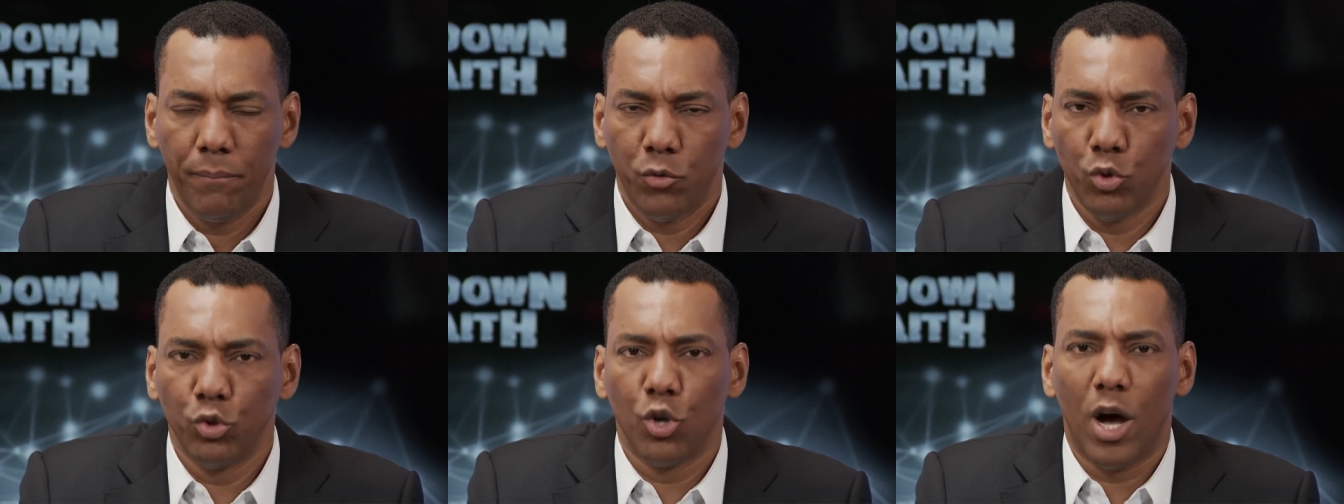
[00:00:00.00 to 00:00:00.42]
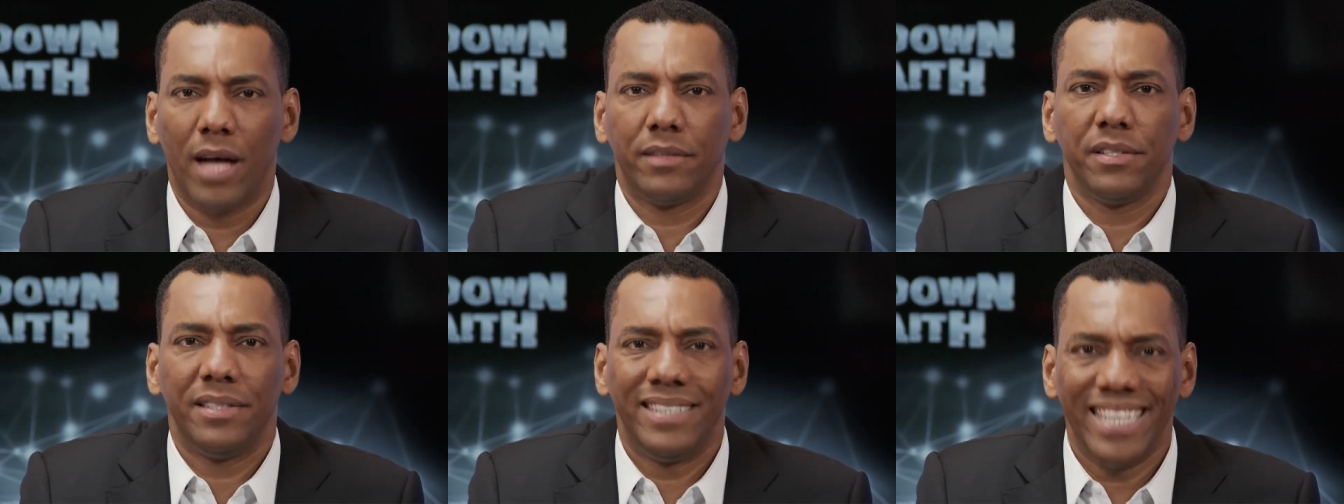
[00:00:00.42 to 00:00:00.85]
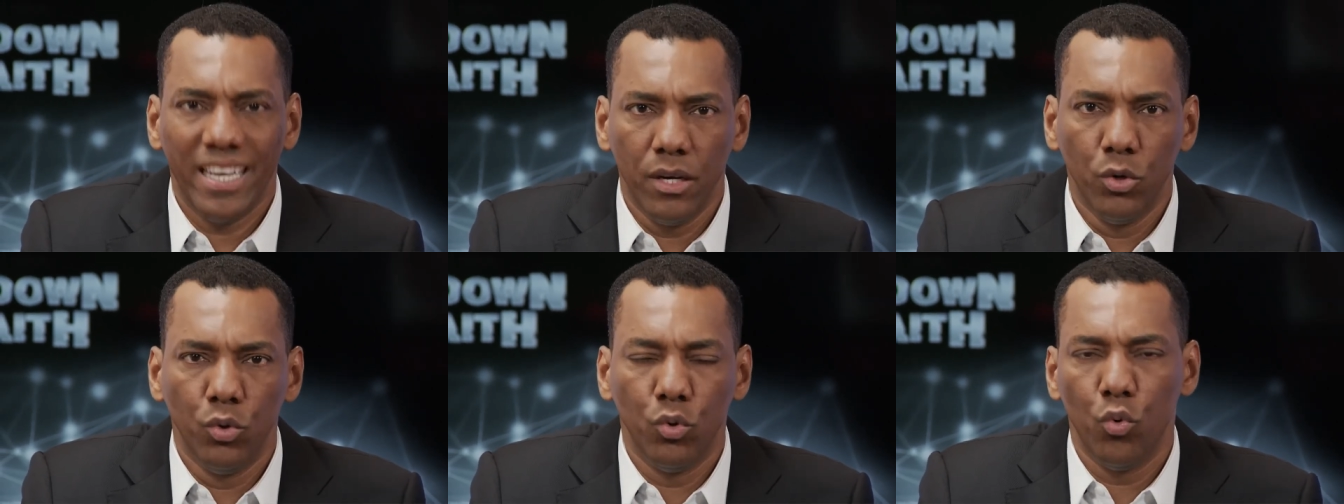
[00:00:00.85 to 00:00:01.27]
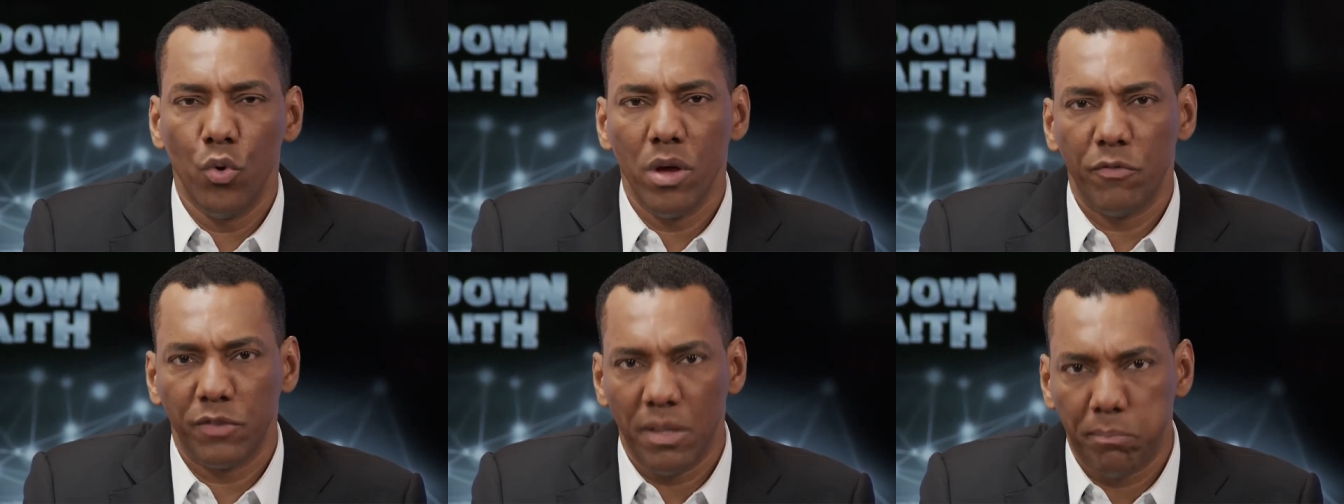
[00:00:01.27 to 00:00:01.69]
Do not deal
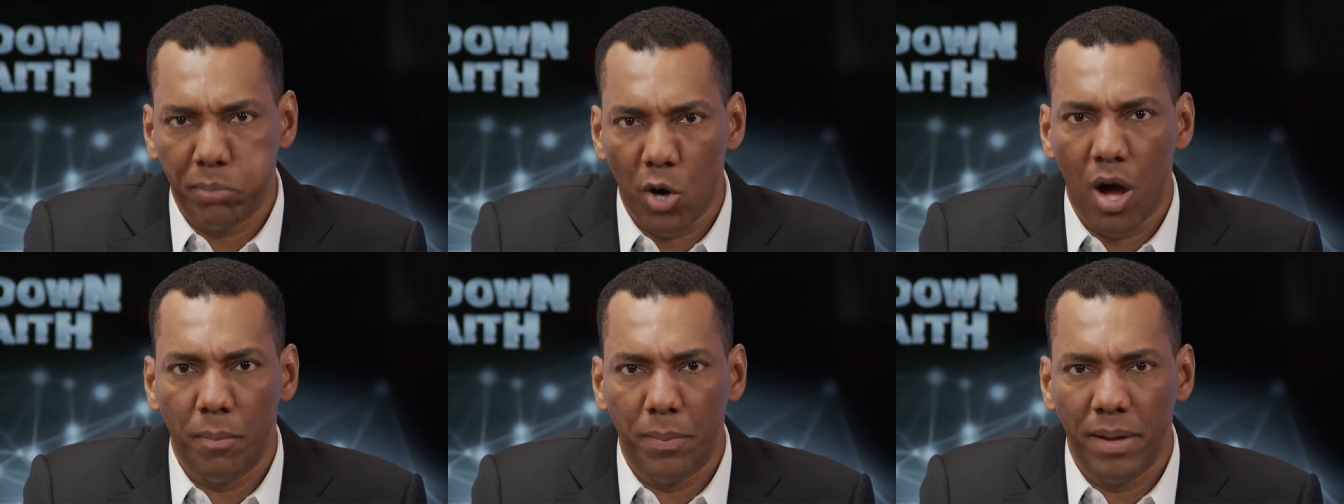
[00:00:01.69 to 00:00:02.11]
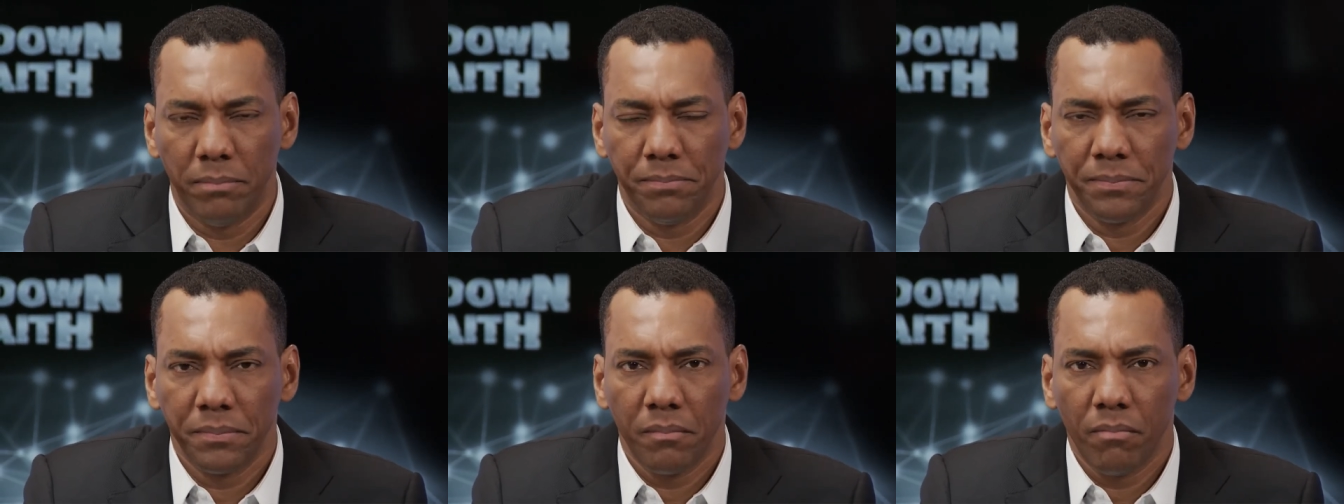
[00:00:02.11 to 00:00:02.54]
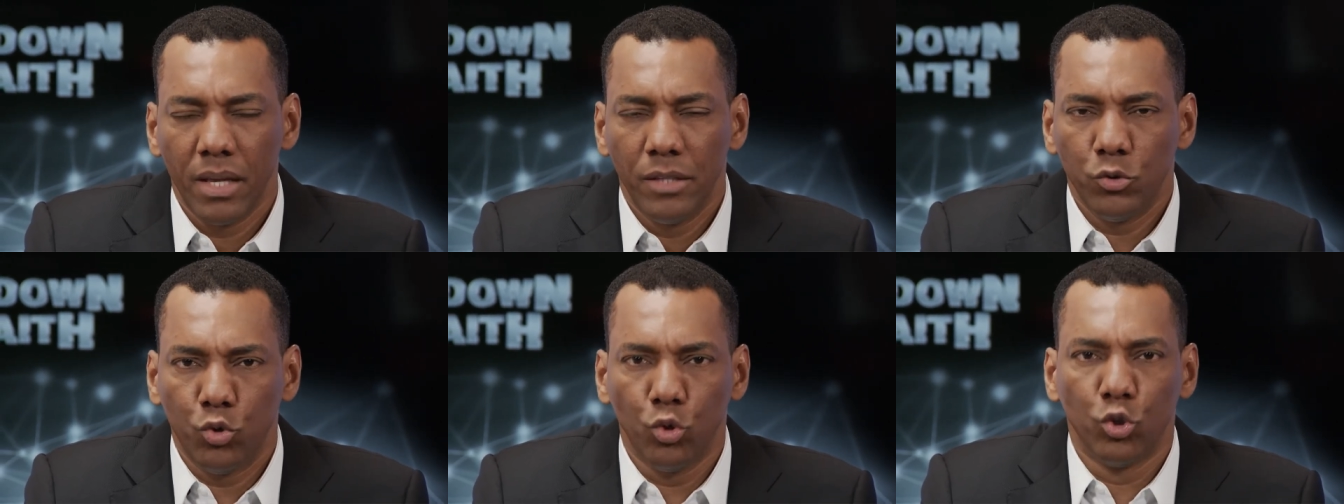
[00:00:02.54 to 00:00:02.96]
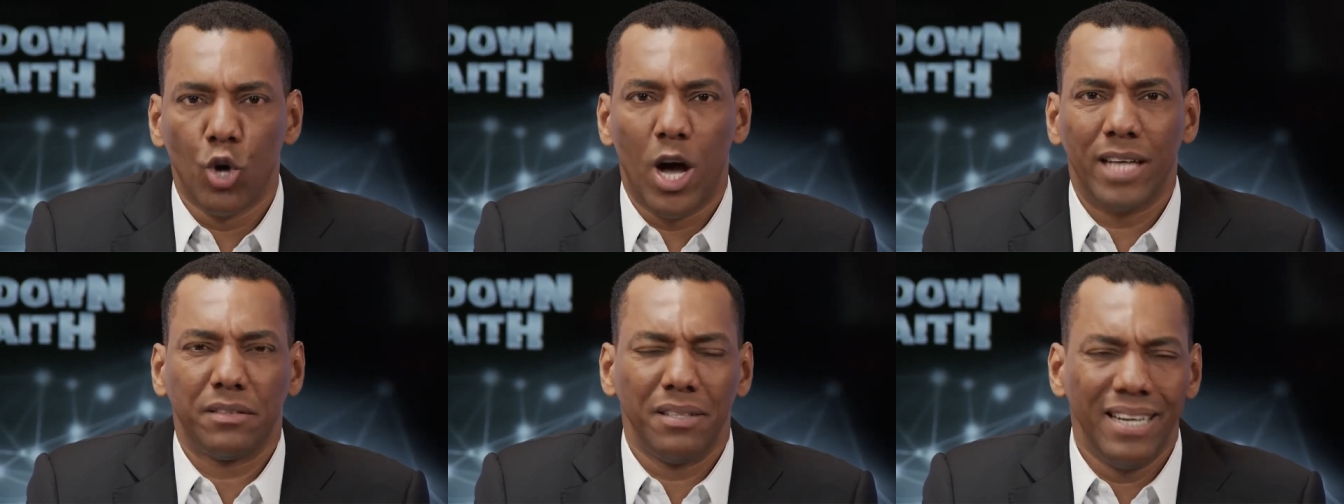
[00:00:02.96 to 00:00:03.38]
with the problem. Do
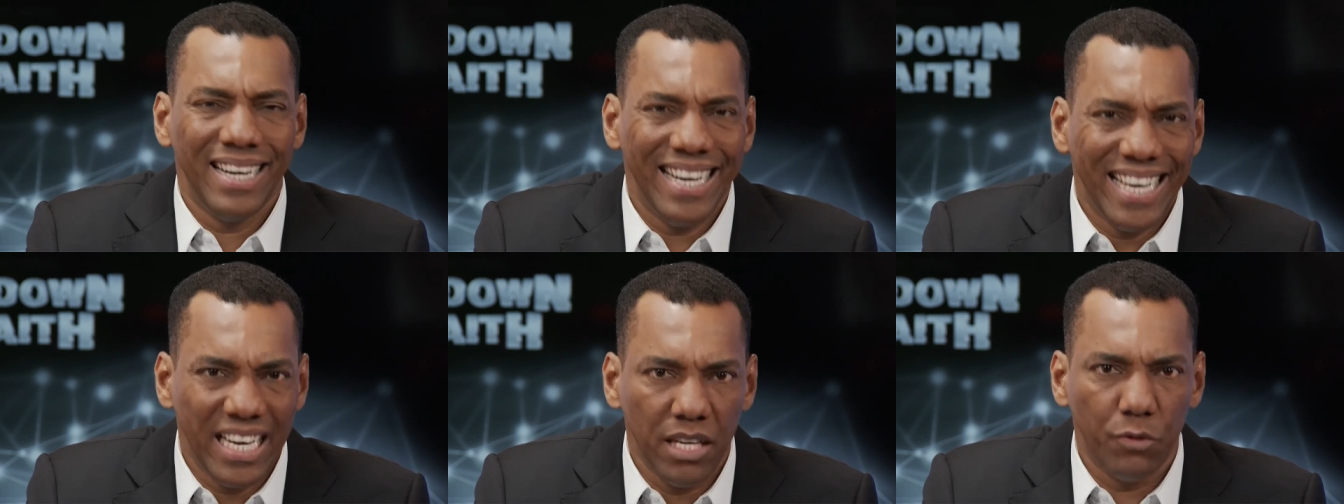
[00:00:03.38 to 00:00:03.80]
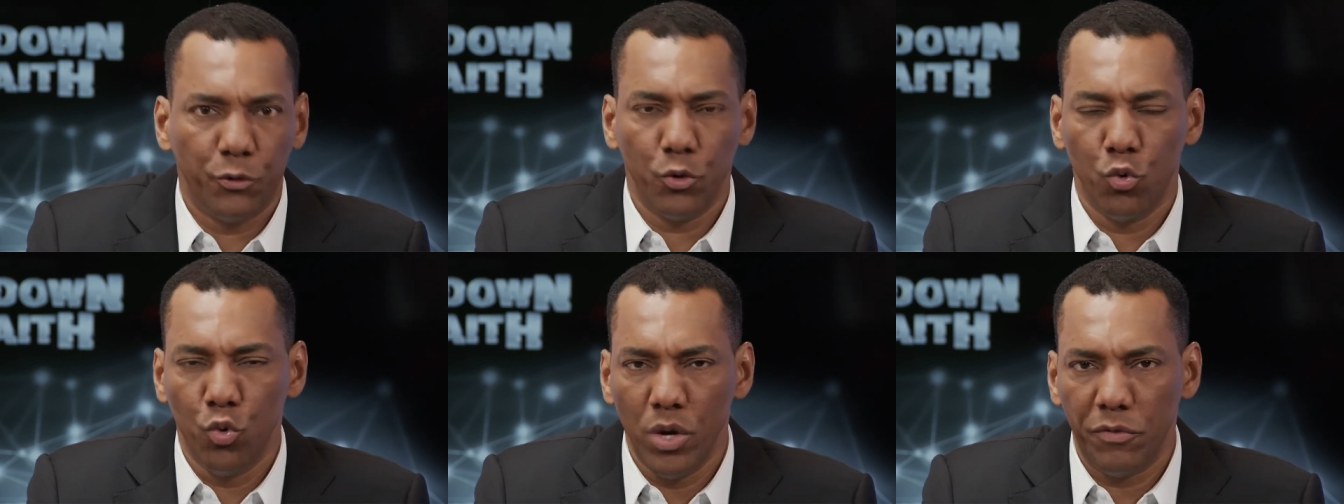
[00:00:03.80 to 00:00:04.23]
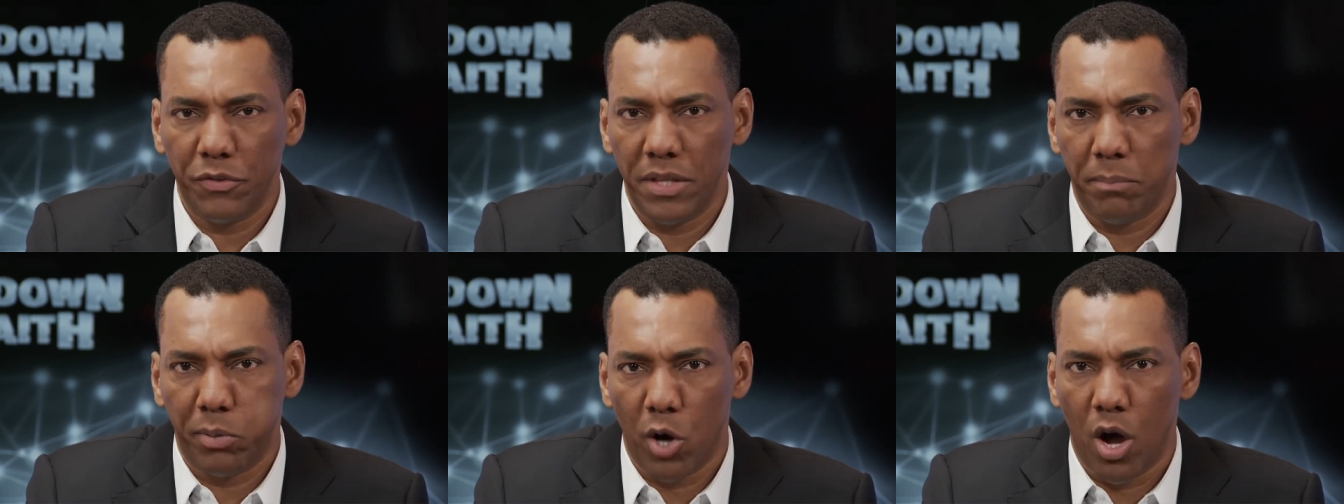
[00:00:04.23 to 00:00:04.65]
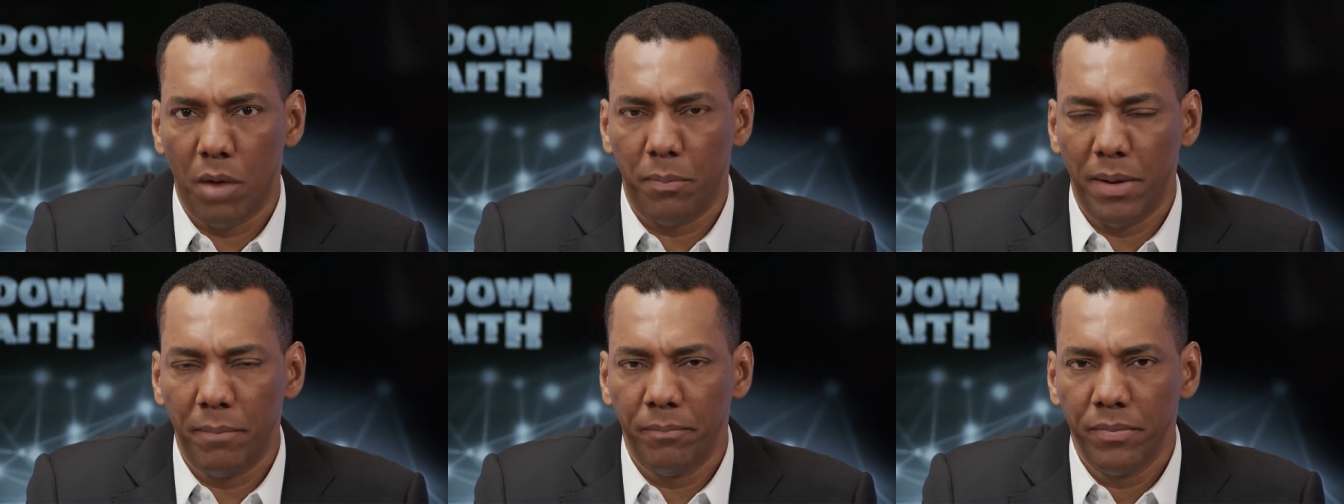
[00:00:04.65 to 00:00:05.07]
not live with the
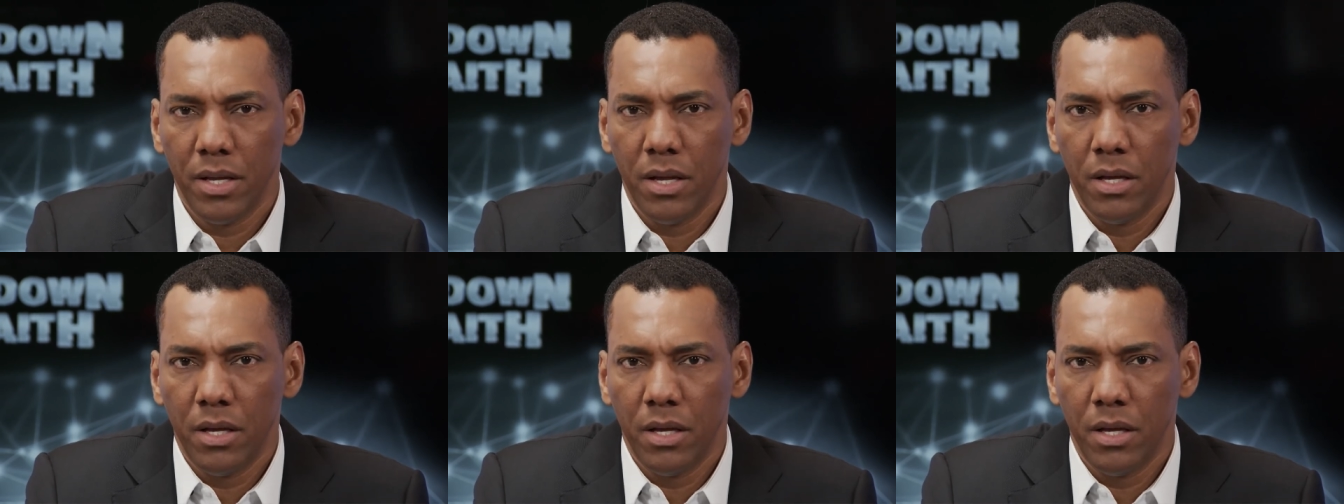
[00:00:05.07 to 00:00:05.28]
problem.